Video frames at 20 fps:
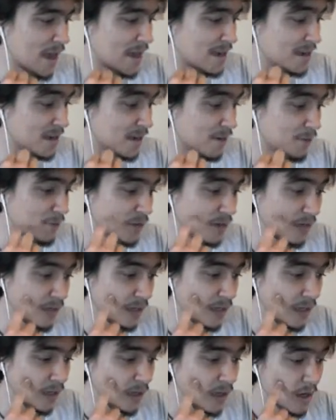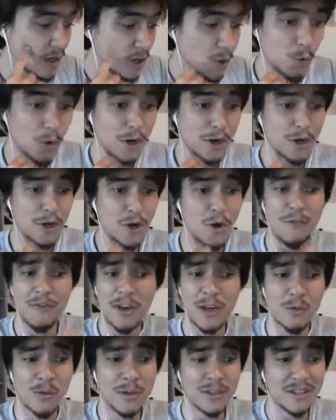I definitely want to know if
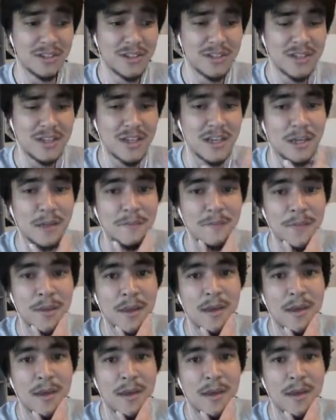anyone listening